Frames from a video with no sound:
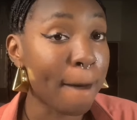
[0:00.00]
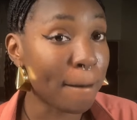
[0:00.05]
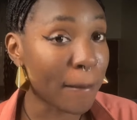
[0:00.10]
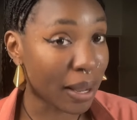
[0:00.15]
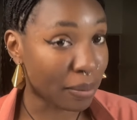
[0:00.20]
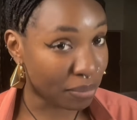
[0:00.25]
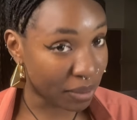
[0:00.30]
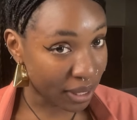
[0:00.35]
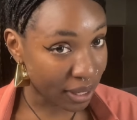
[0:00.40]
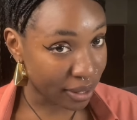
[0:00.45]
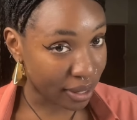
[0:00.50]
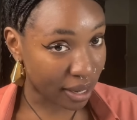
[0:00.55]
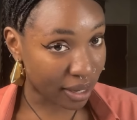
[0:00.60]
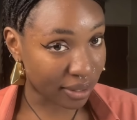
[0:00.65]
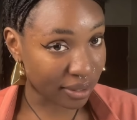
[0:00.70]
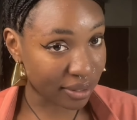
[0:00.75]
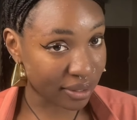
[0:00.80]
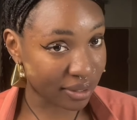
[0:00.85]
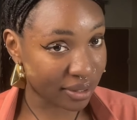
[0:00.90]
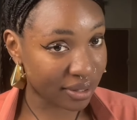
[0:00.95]
My
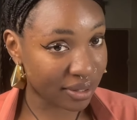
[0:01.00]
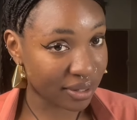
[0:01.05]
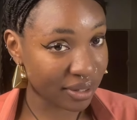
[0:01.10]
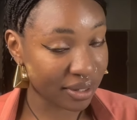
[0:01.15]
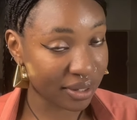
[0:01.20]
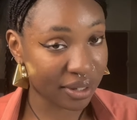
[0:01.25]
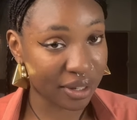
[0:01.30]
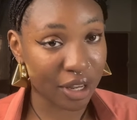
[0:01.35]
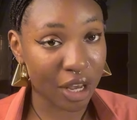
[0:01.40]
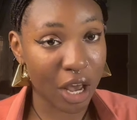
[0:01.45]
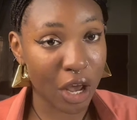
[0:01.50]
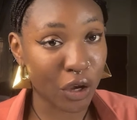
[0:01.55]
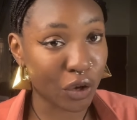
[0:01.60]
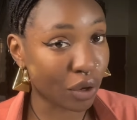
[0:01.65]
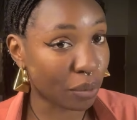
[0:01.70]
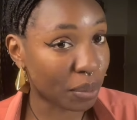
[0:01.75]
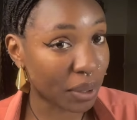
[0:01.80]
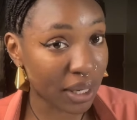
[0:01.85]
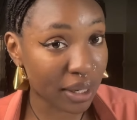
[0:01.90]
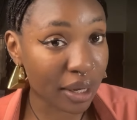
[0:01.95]
beginners,
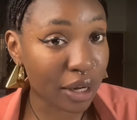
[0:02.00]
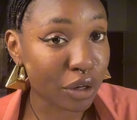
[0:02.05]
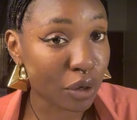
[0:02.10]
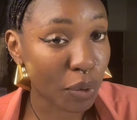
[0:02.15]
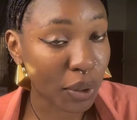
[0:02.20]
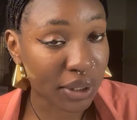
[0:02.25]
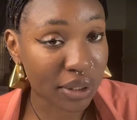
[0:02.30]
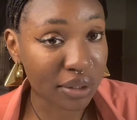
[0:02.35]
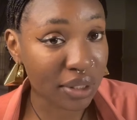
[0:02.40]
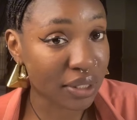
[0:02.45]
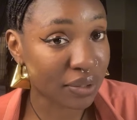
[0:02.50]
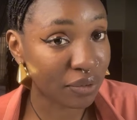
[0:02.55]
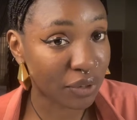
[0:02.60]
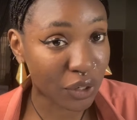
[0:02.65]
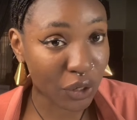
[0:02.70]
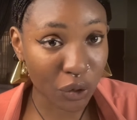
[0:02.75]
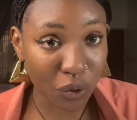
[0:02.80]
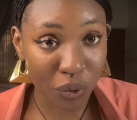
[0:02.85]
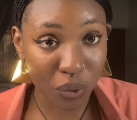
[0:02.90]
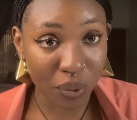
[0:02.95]
you're a beginner, you're watching this
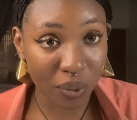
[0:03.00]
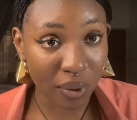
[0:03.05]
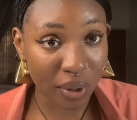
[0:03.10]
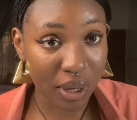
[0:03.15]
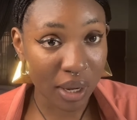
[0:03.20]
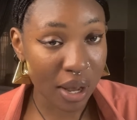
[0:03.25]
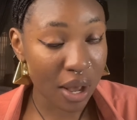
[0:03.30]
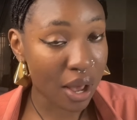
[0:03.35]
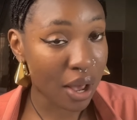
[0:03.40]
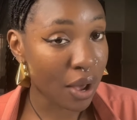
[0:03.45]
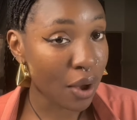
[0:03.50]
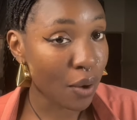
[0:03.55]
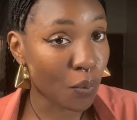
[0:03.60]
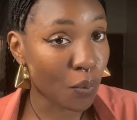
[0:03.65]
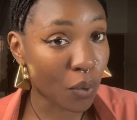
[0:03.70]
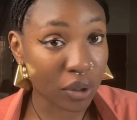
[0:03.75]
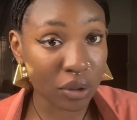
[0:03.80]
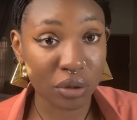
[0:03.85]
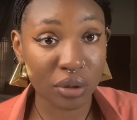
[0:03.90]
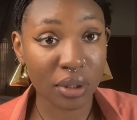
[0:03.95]
video,
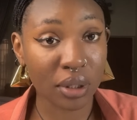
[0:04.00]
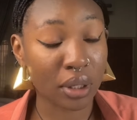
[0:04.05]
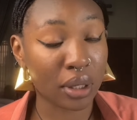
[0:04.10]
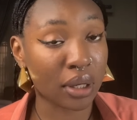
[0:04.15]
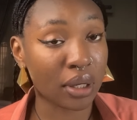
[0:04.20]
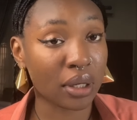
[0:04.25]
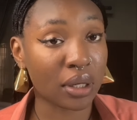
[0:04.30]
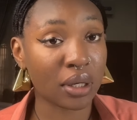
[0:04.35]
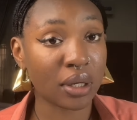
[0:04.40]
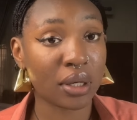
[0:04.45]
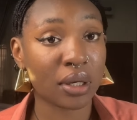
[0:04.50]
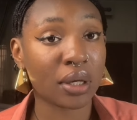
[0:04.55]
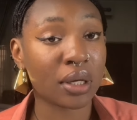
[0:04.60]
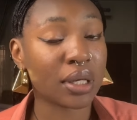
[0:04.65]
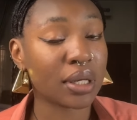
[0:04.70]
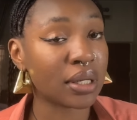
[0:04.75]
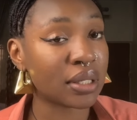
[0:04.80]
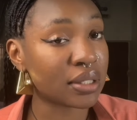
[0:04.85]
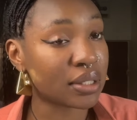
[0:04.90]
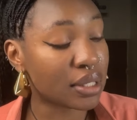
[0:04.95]
what do you think?
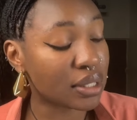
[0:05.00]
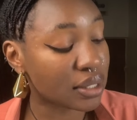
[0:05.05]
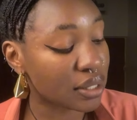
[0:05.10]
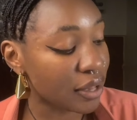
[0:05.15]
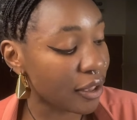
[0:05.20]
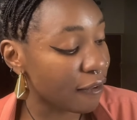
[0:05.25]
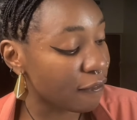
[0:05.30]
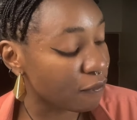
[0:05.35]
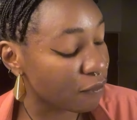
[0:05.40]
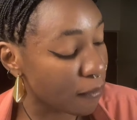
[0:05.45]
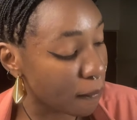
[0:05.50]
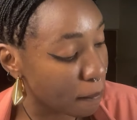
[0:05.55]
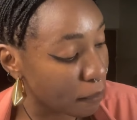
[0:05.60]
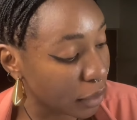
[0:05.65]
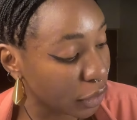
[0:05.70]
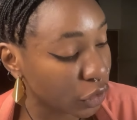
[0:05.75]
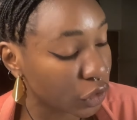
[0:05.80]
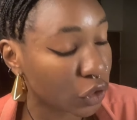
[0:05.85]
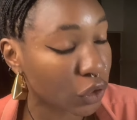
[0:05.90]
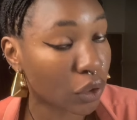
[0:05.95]
Is this
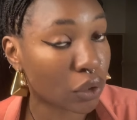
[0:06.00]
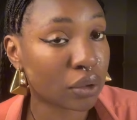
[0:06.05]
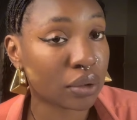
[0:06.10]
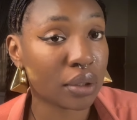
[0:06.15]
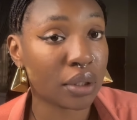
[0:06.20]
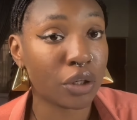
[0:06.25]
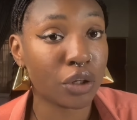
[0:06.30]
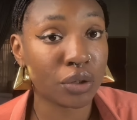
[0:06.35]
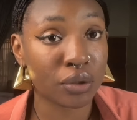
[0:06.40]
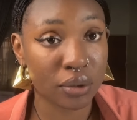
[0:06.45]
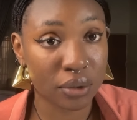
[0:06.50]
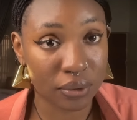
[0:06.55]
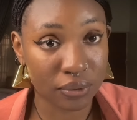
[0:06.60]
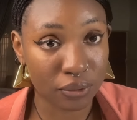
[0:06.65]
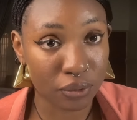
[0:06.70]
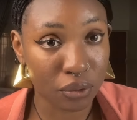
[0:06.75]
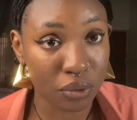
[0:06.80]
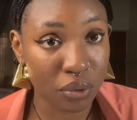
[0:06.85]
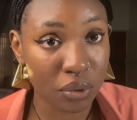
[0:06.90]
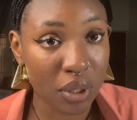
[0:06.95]
information
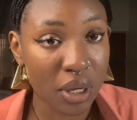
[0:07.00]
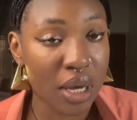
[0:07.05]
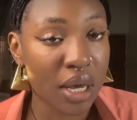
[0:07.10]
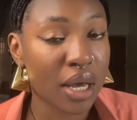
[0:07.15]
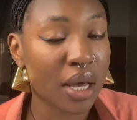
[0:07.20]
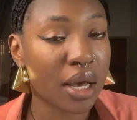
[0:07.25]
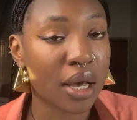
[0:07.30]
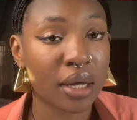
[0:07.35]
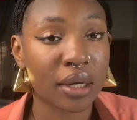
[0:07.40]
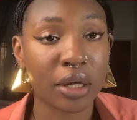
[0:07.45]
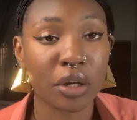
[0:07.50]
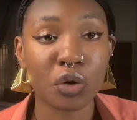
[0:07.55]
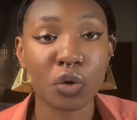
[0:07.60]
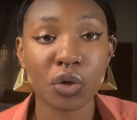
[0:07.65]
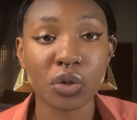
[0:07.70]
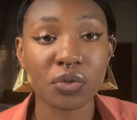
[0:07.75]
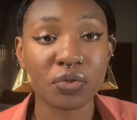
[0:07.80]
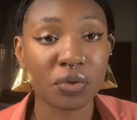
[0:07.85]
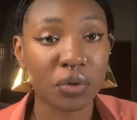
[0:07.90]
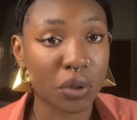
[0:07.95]
useful, and are you
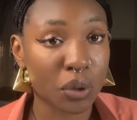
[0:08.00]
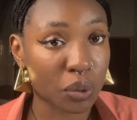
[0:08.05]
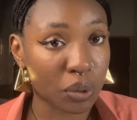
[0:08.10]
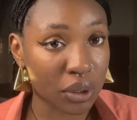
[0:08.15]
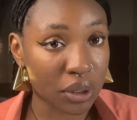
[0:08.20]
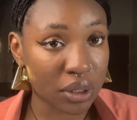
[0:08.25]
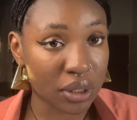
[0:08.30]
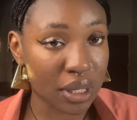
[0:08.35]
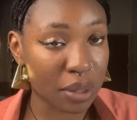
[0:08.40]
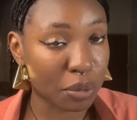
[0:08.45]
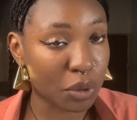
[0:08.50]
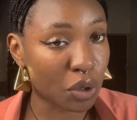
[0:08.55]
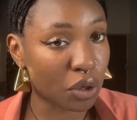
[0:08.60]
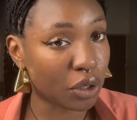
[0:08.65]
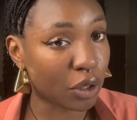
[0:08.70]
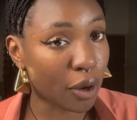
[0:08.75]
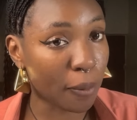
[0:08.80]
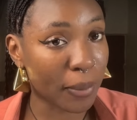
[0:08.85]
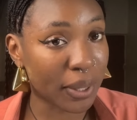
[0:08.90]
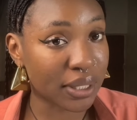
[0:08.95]
going to follow it? Let me
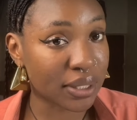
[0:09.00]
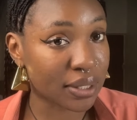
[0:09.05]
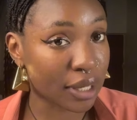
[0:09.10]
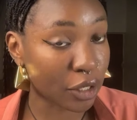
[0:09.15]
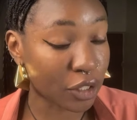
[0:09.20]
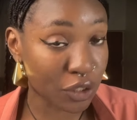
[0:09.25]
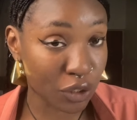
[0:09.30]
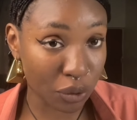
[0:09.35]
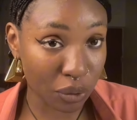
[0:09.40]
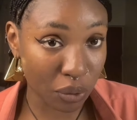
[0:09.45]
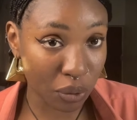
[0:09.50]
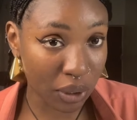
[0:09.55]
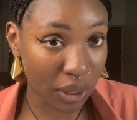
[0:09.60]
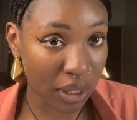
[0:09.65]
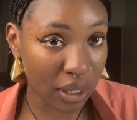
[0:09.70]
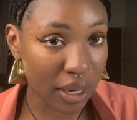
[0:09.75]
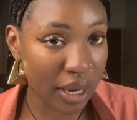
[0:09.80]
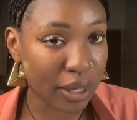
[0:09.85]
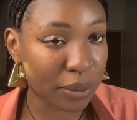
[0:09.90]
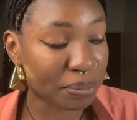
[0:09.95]
know in the comment section.
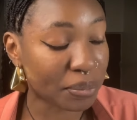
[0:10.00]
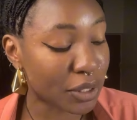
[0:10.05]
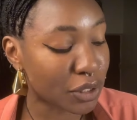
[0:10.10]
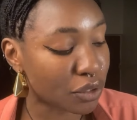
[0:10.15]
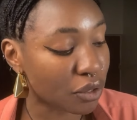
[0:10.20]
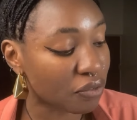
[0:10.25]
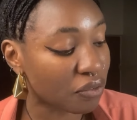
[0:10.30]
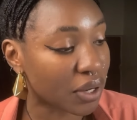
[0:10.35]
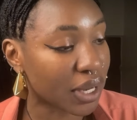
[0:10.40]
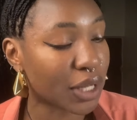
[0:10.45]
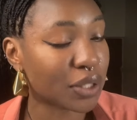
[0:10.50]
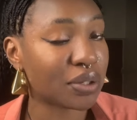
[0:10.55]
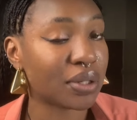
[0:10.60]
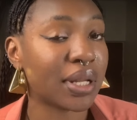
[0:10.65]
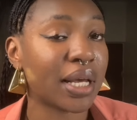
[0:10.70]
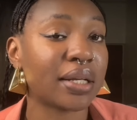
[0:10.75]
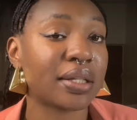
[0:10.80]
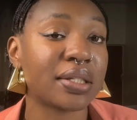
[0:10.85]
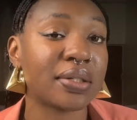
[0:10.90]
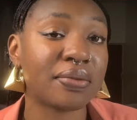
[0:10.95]
Okay, and please don't forget
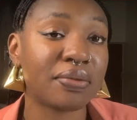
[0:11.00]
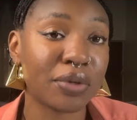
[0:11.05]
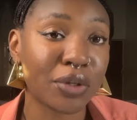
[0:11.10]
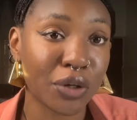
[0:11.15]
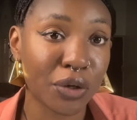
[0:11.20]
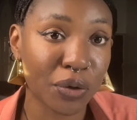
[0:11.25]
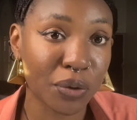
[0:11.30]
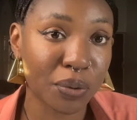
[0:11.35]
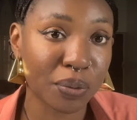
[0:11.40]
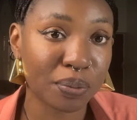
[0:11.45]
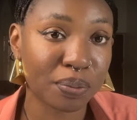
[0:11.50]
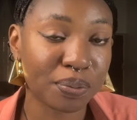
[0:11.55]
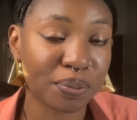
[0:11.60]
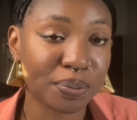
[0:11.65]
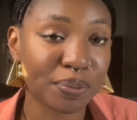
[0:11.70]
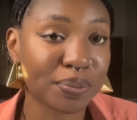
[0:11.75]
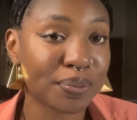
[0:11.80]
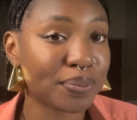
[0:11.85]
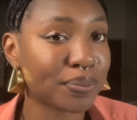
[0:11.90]
to like this video,